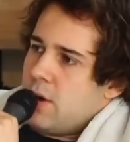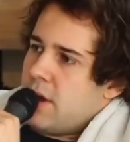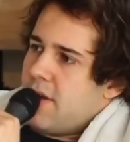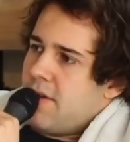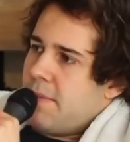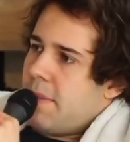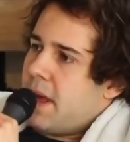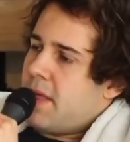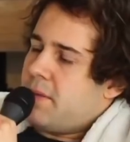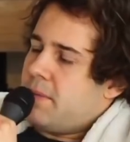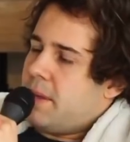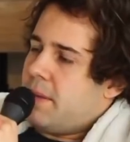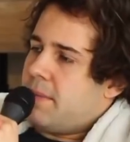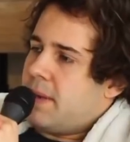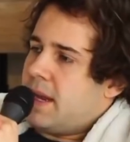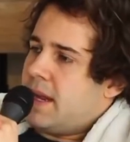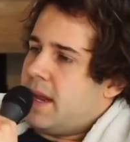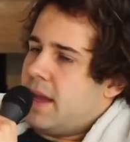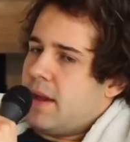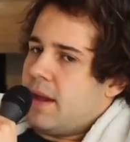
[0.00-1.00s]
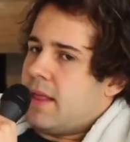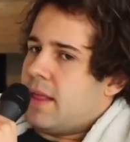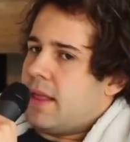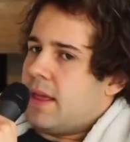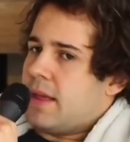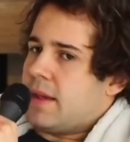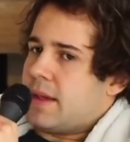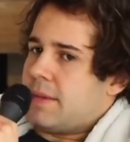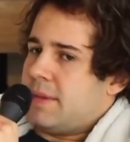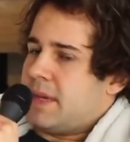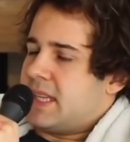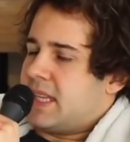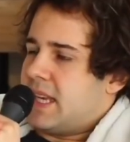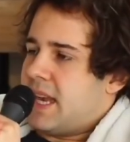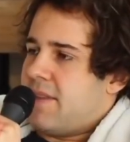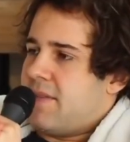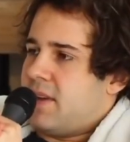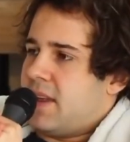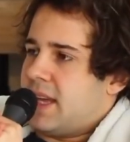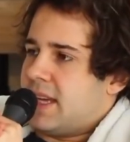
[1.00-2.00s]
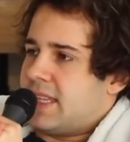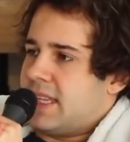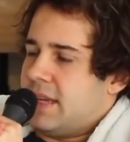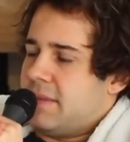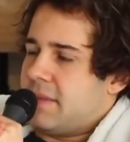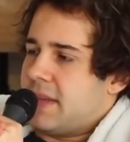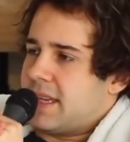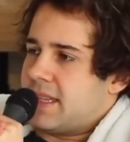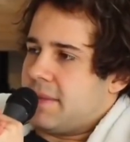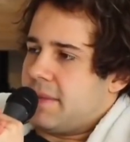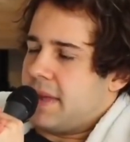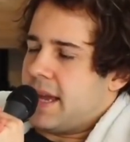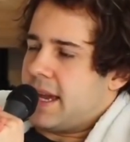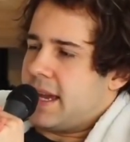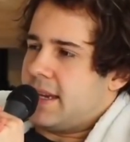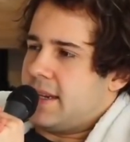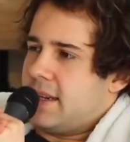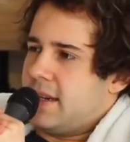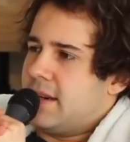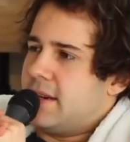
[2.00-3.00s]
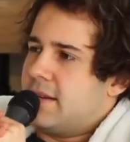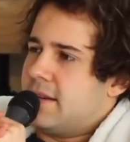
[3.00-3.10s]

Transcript: Oh, no, it never bothered me. But because it never like seemed like something I could